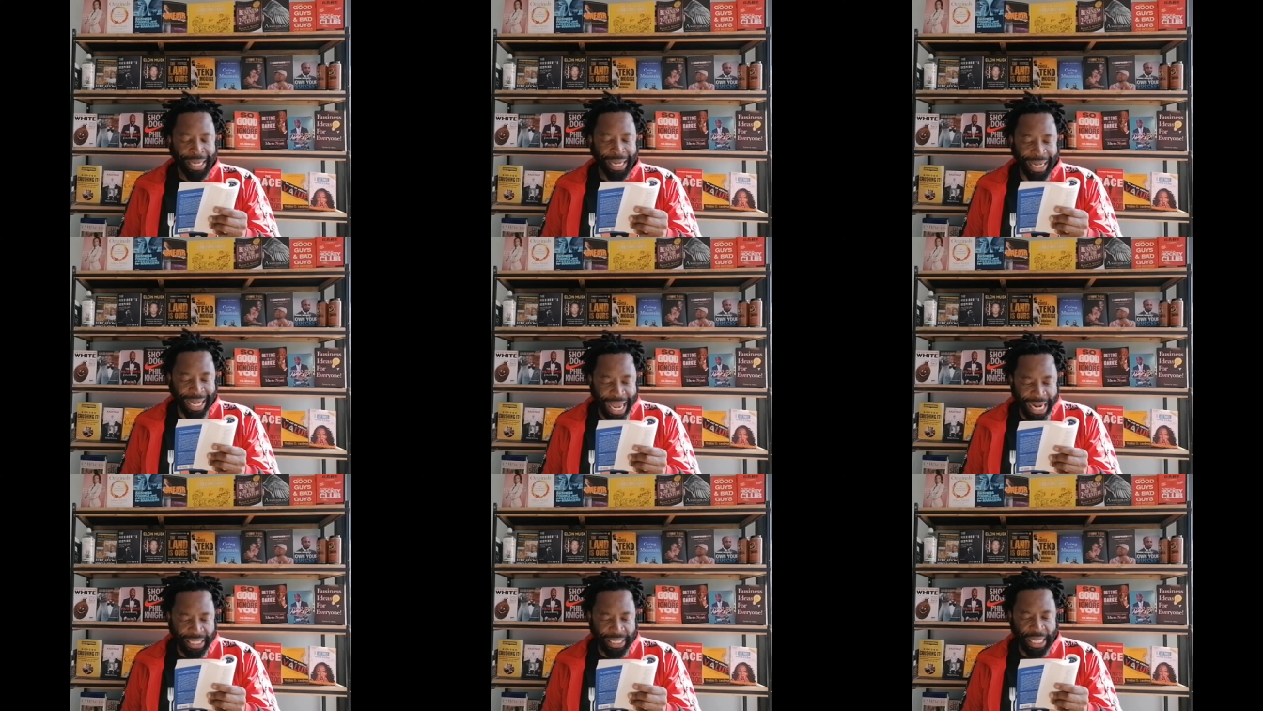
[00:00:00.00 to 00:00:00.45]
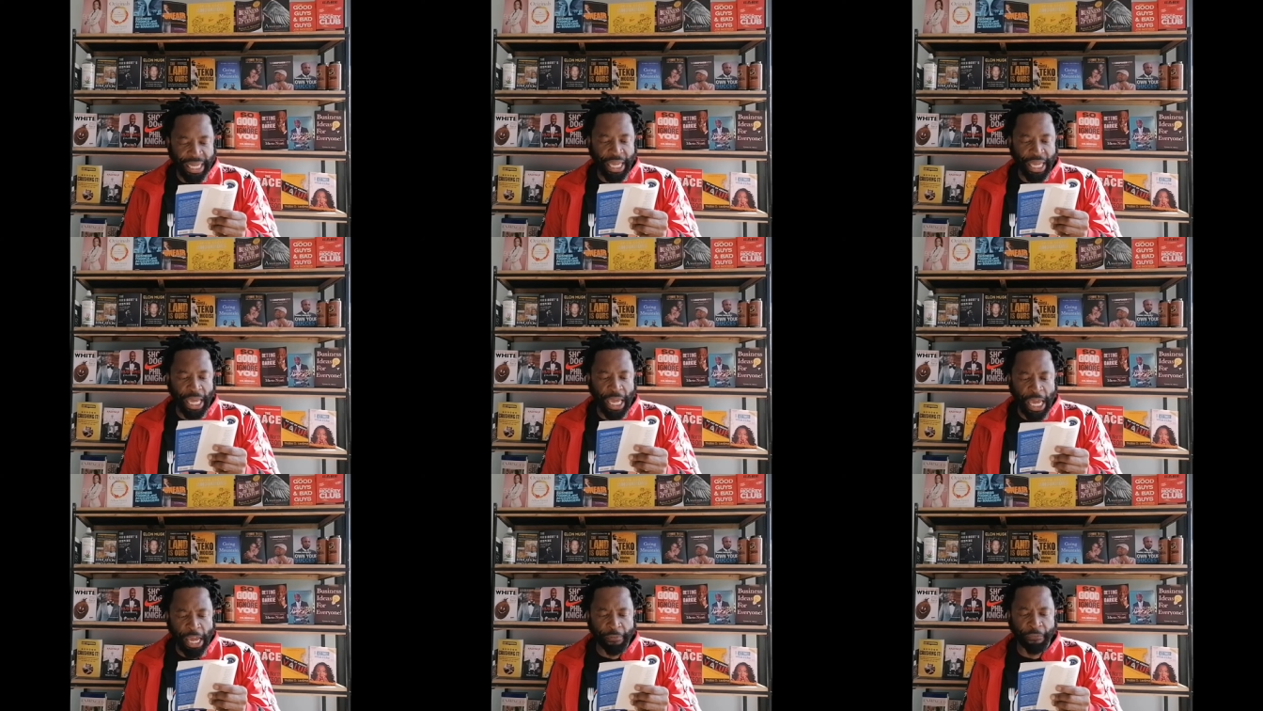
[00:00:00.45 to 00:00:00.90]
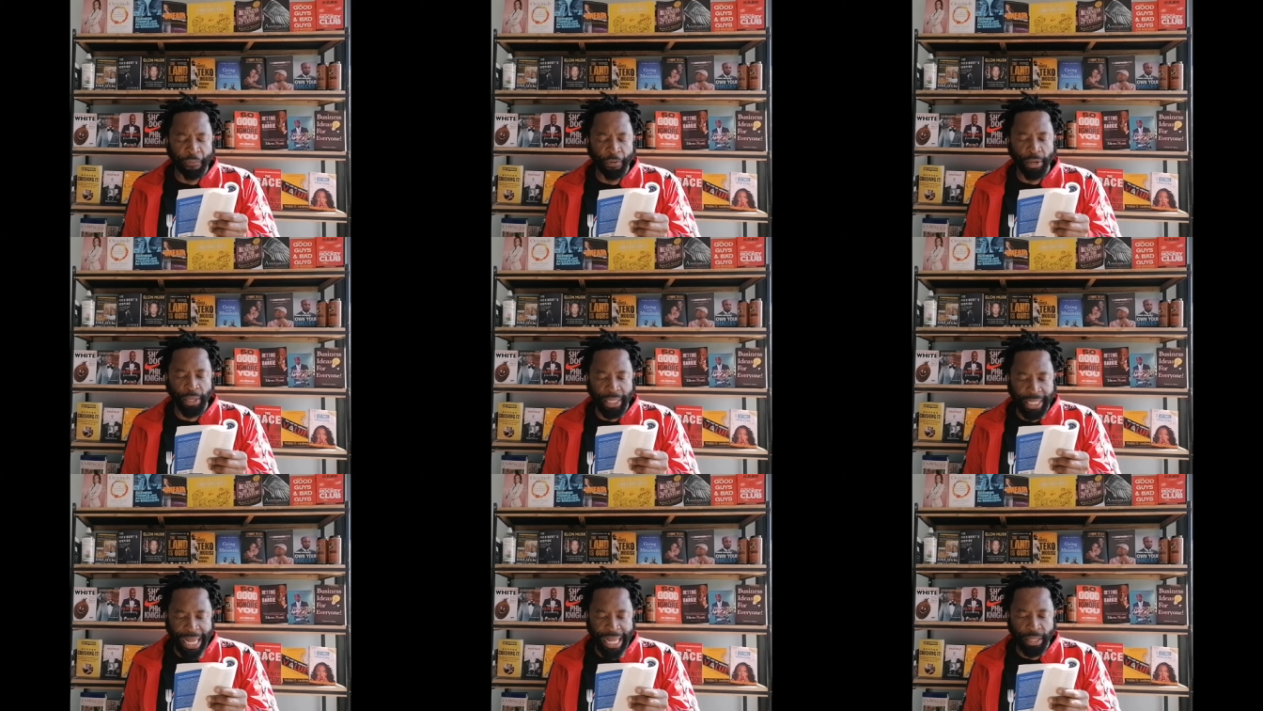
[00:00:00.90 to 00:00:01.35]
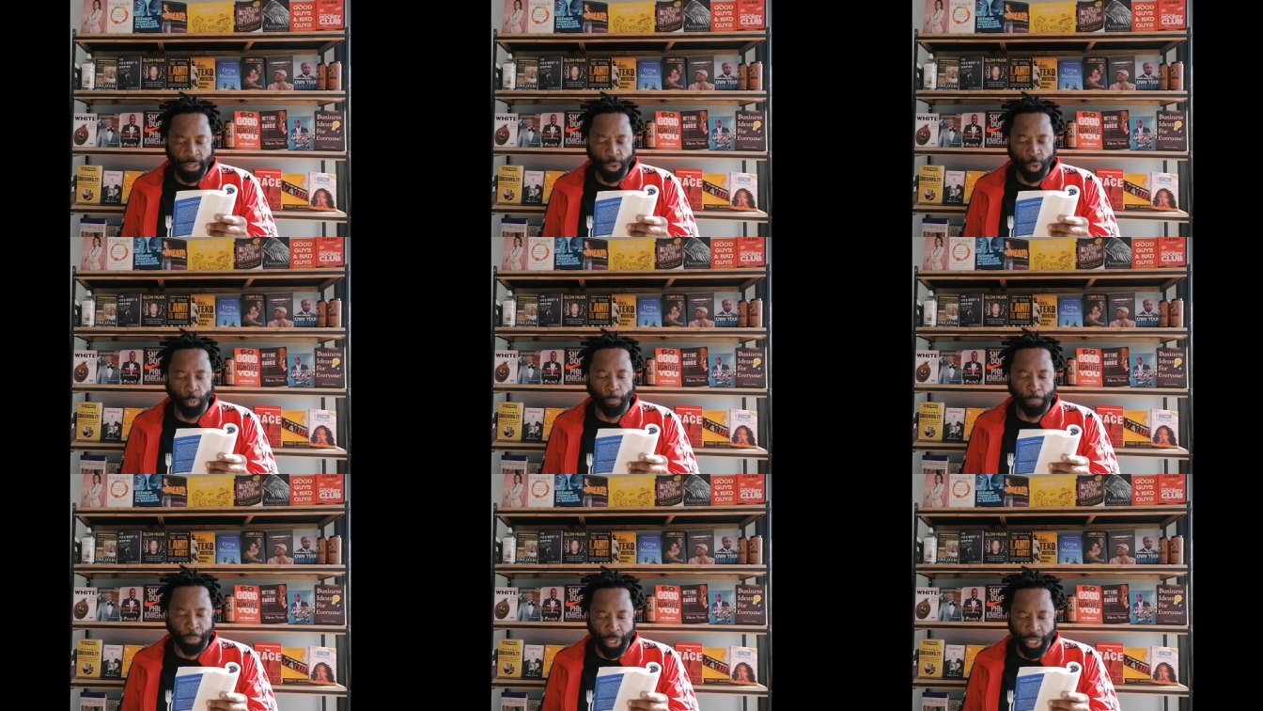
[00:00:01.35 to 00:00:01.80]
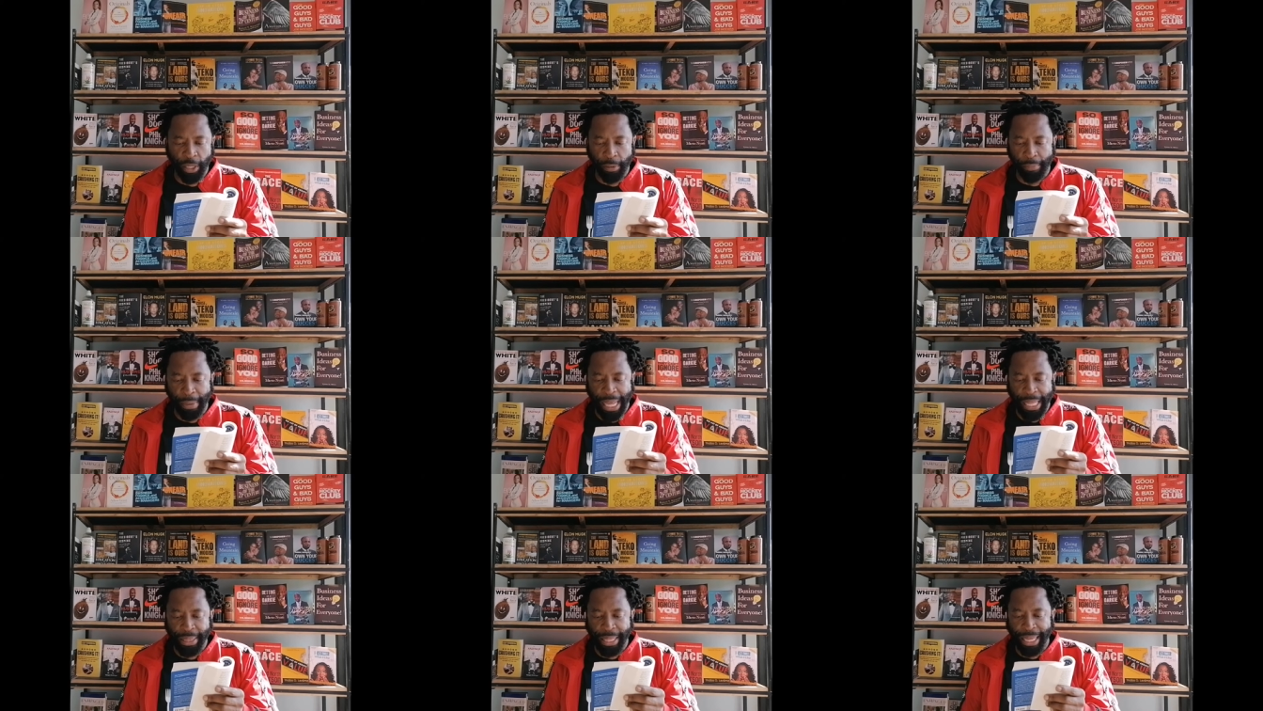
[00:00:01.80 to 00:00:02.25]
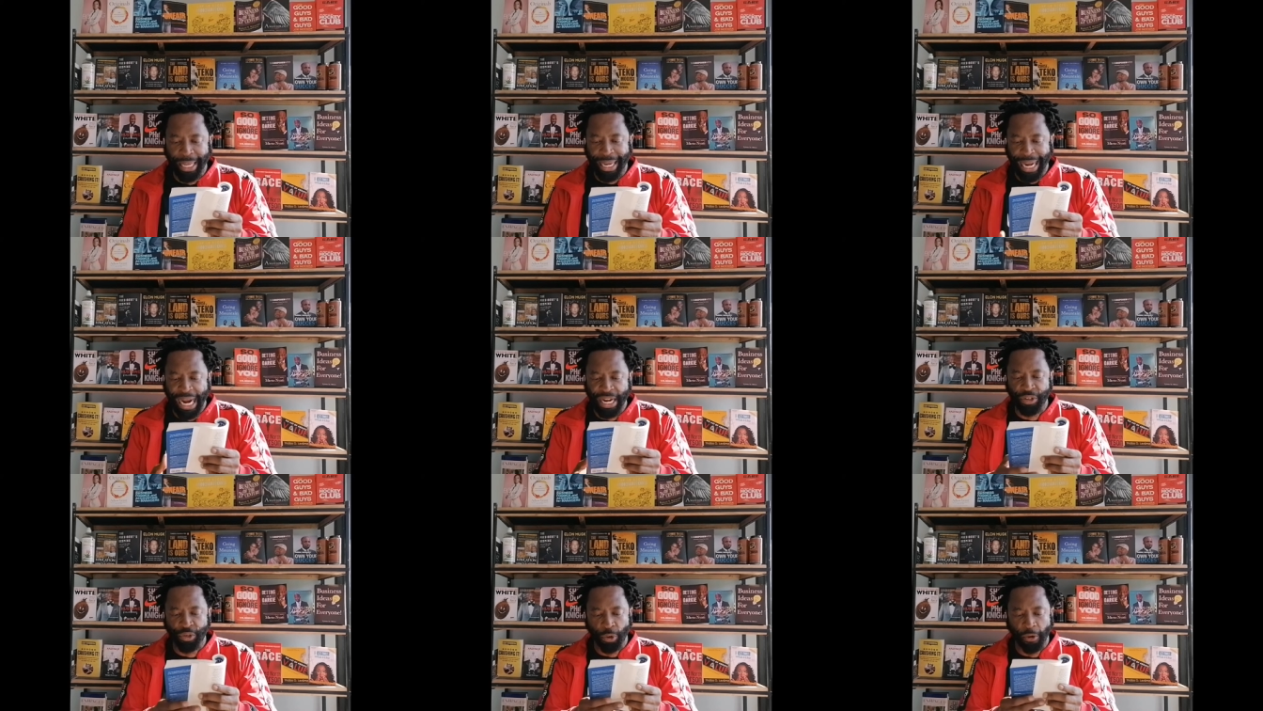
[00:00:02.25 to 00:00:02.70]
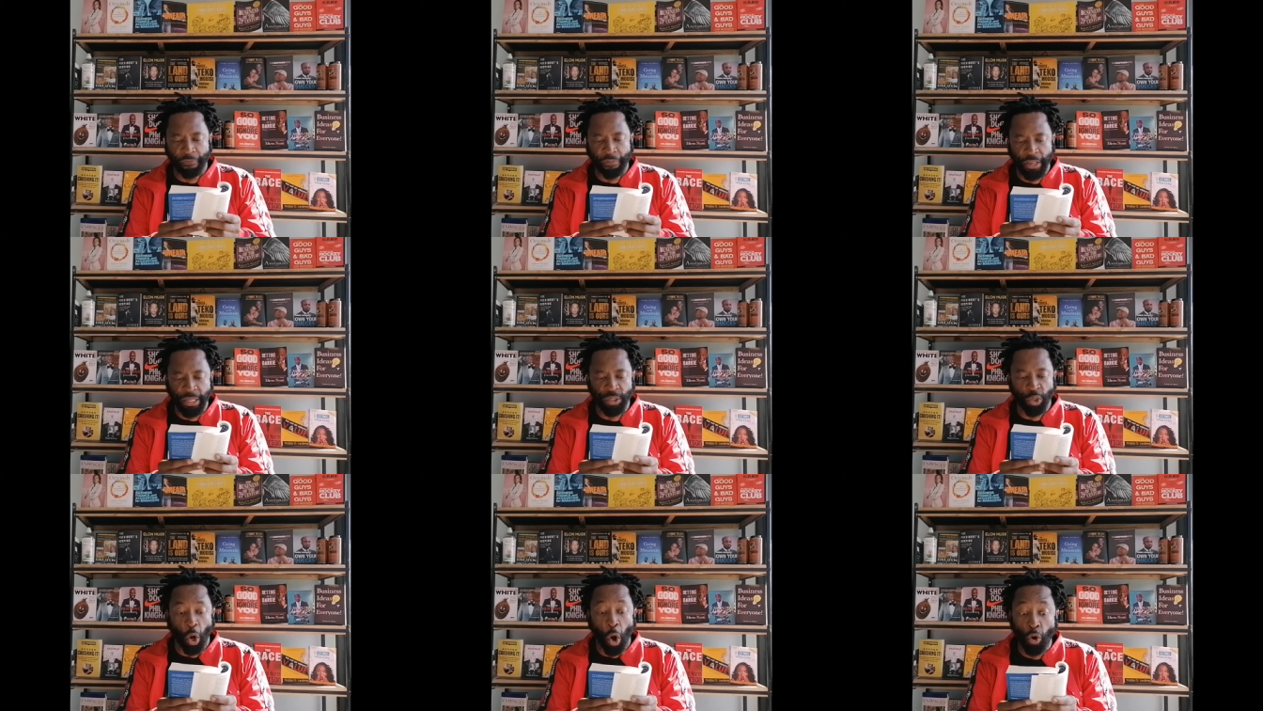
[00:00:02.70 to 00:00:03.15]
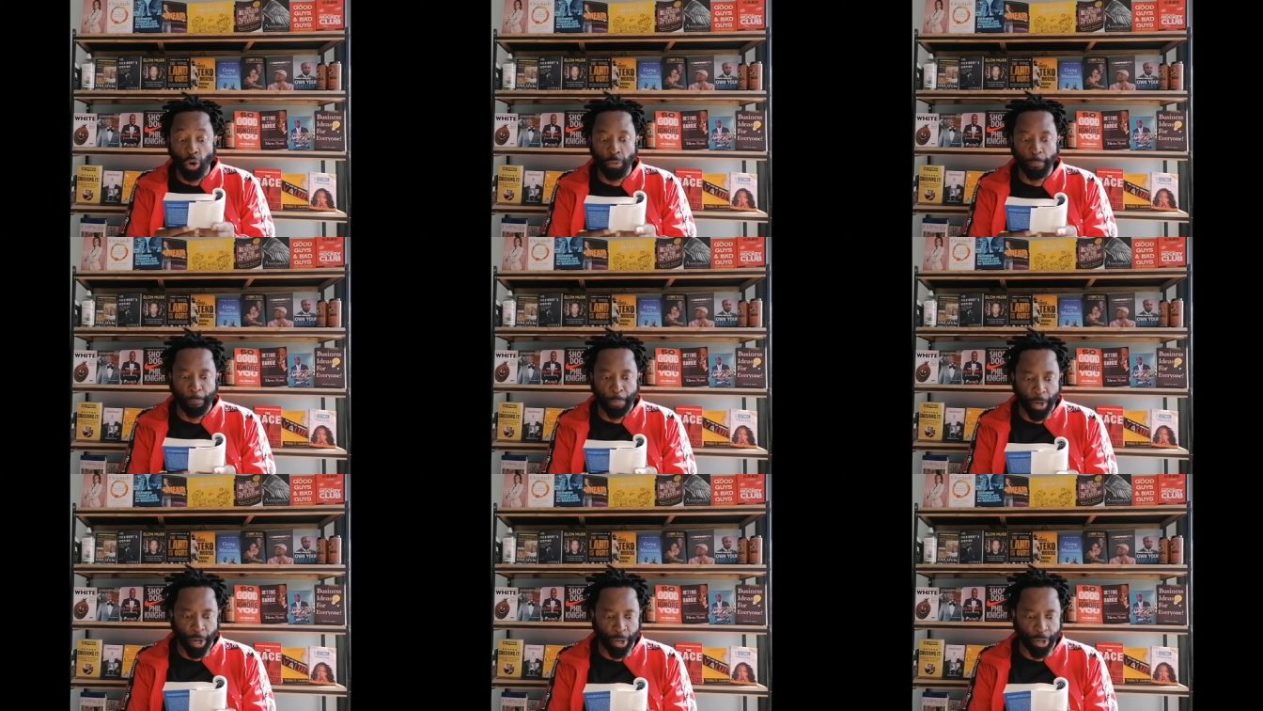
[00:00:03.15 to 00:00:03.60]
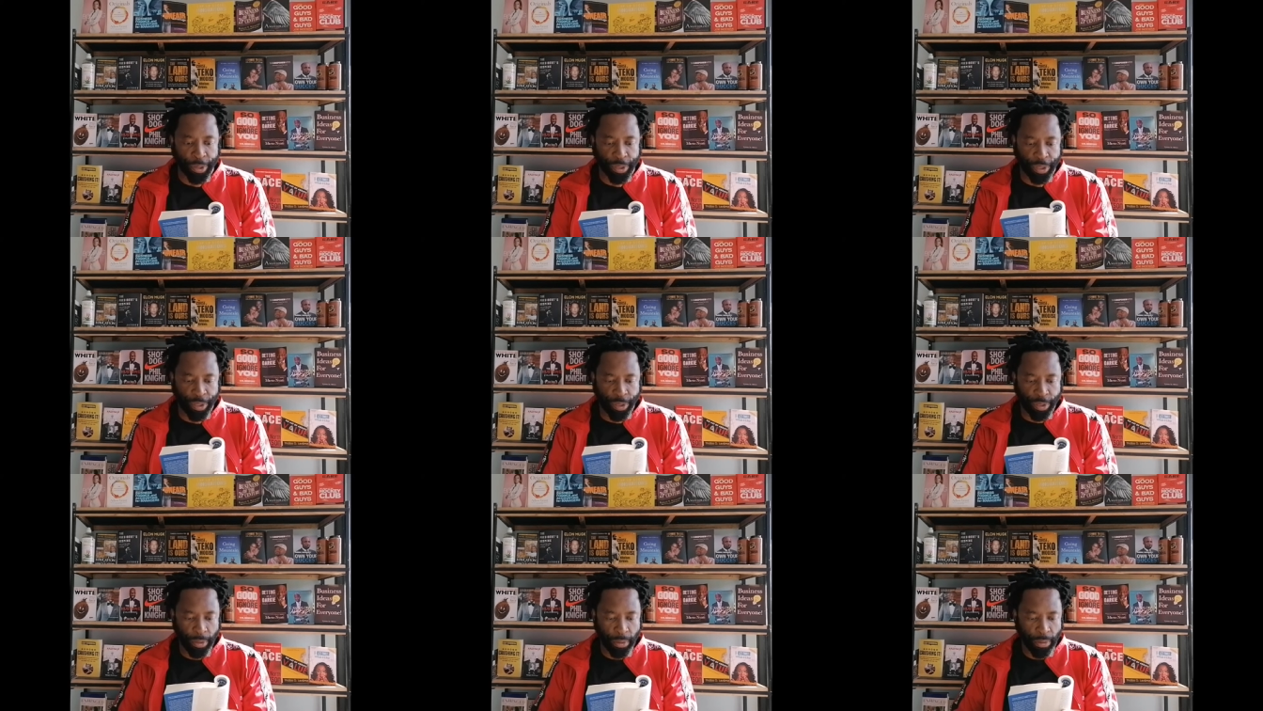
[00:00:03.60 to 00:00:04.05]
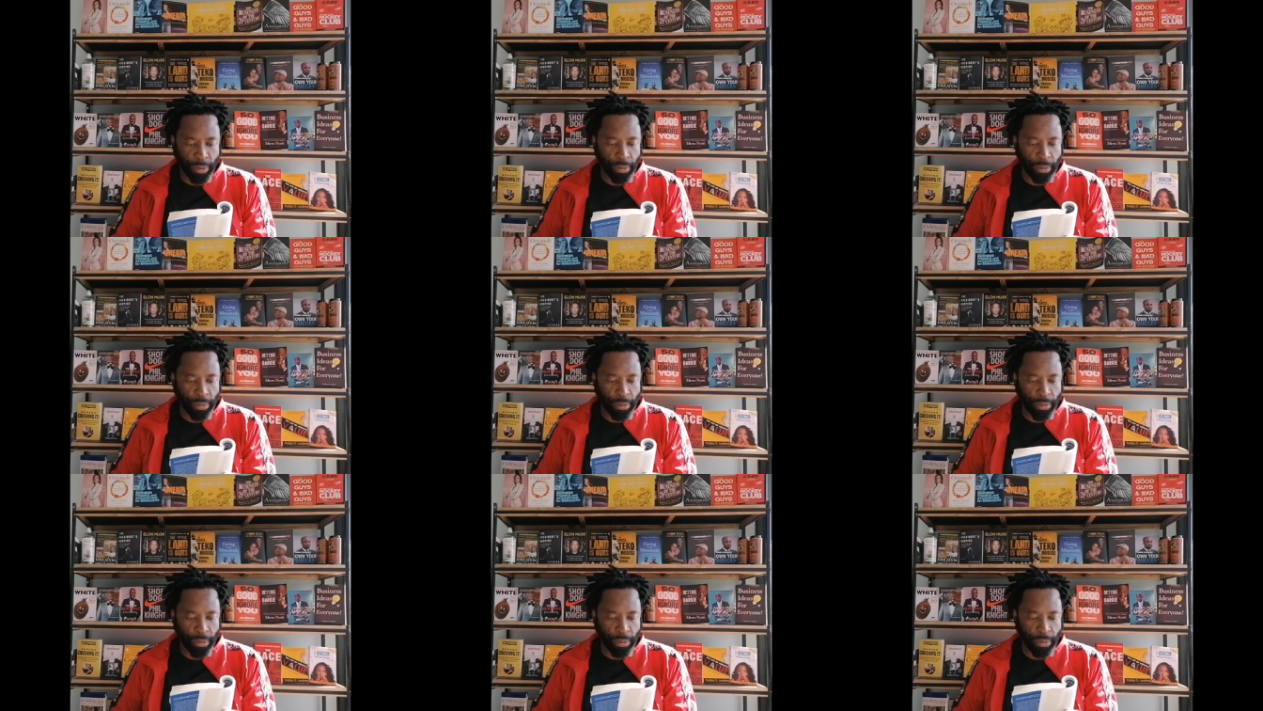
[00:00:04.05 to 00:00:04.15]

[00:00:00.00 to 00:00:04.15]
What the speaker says: letting evil reign supreme in the country of his own birth.